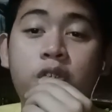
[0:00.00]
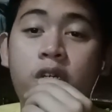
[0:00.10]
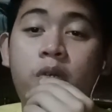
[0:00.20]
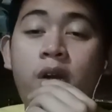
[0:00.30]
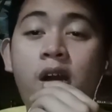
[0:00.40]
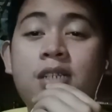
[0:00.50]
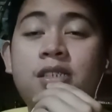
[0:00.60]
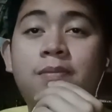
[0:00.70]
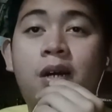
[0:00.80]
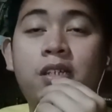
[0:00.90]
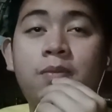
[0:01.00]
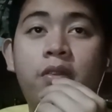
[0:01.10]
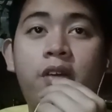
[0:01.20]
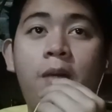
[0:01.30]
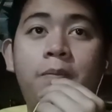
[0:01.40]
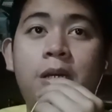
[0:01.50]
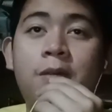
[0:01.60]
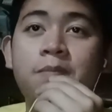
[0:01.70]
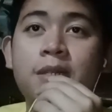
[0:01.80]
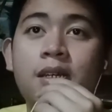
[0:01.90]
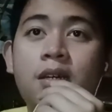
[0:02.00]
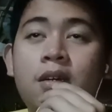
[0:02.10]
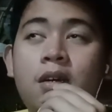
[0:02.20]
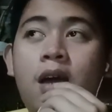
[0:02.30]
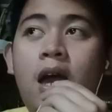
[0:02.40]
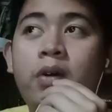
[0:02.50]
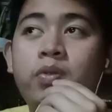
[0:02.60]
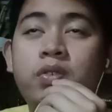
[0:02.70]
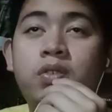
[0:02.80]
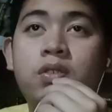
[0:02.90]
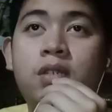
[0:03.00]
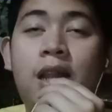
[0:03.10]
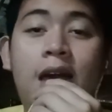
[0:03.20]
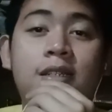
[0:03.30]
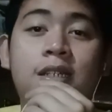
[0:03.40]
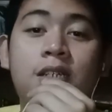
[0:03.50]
I will gladly to answer those questions